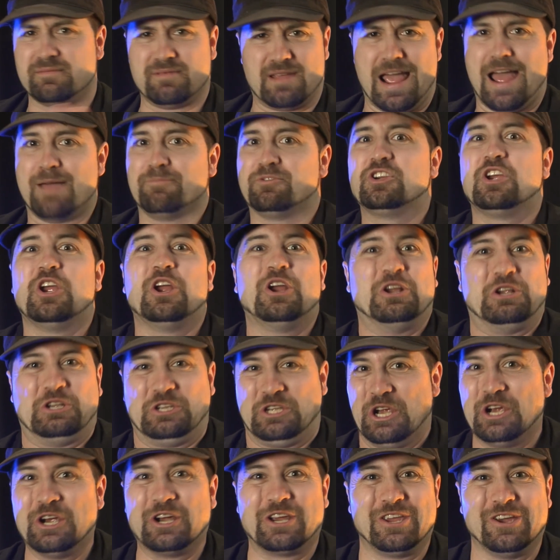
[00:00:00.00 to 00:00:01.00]
I'm
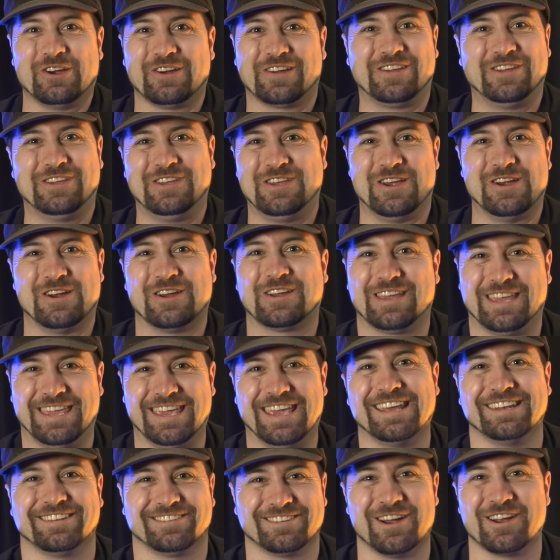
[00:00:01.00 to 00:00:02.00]
sure your
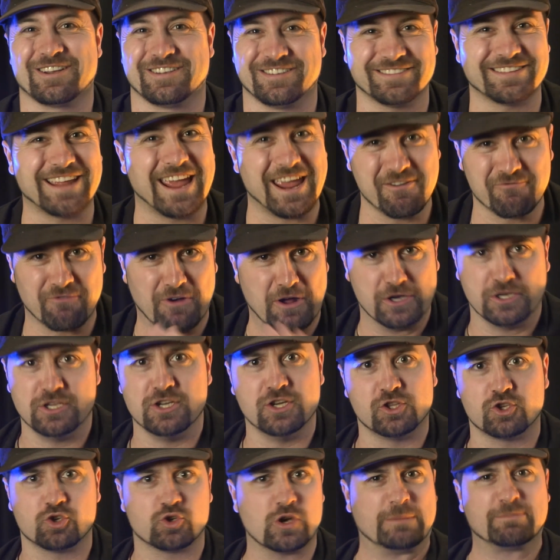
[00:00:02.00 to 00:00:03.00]
kids are safe on
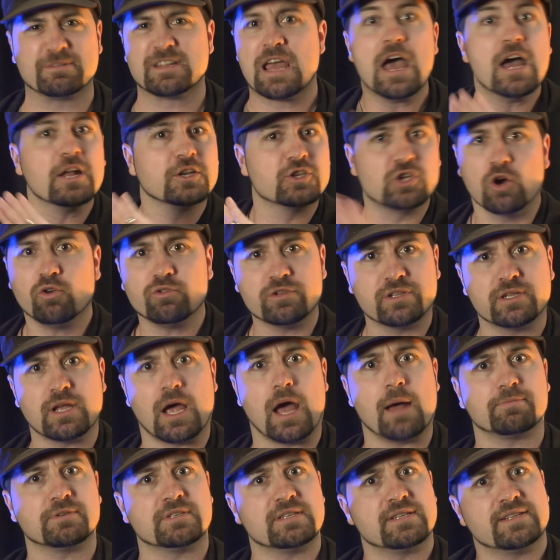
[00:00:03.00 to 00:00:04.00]
youth trips. Don't
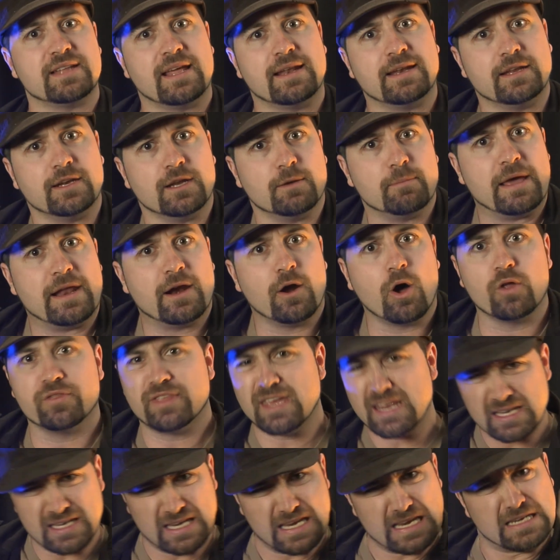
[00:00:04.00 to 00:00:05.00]
stop sending them at all.
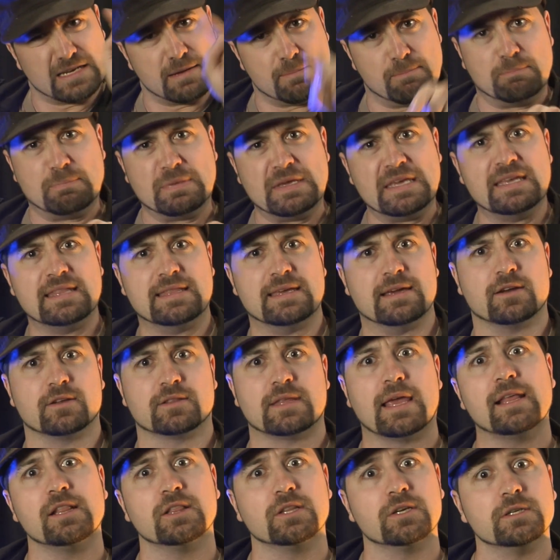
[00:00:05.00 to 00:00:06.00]
They need to be there.
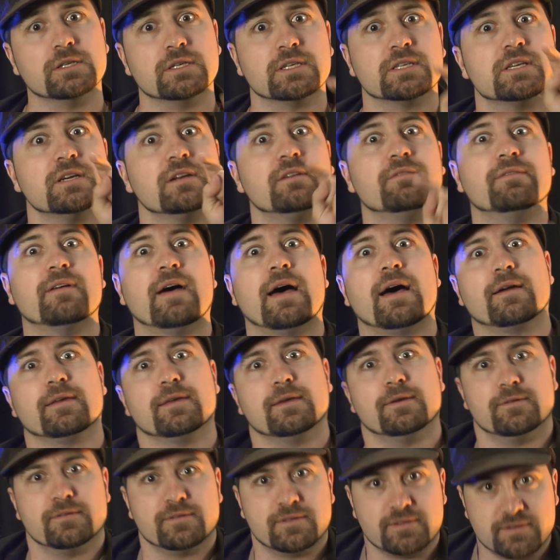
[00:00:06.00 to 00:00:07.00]
They learn good values.